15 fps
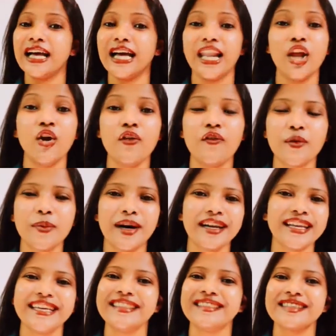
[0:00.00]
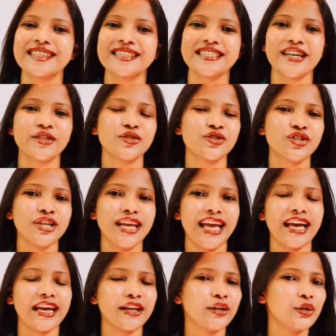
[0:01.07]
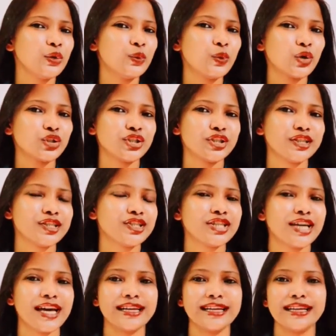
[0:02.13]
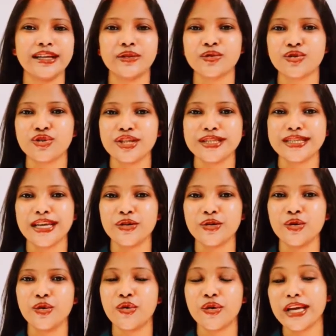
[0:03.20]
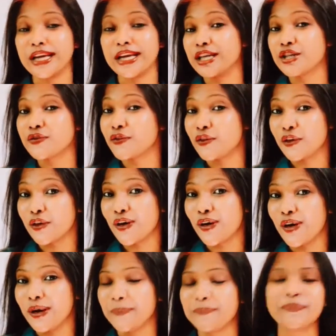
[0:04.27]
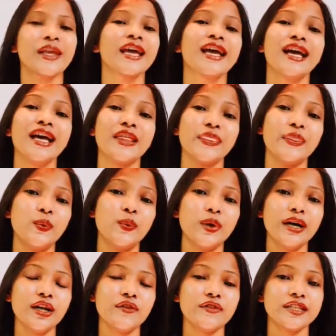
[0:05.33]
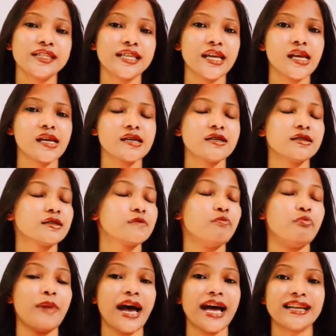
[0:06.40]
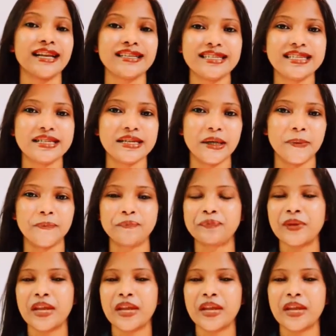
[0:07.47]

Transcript: Hello everybody, this is Atoshi and you watching the channel Atoshi's Edulore English for All. The word of the day is banter.